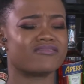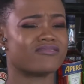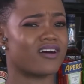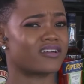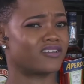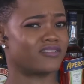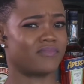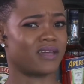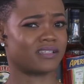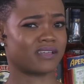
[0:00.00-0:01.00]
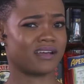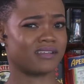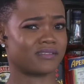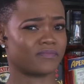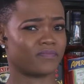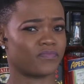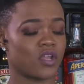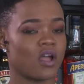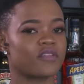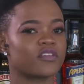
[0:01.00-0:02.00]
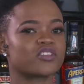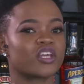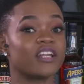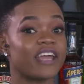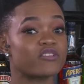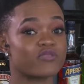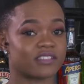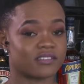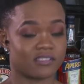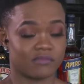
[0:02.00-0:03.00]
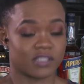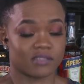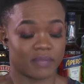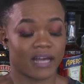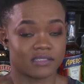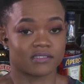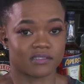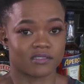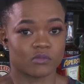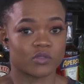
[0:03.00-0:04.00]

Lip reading: Not a good mix, guys. The circulatory system is the blood system,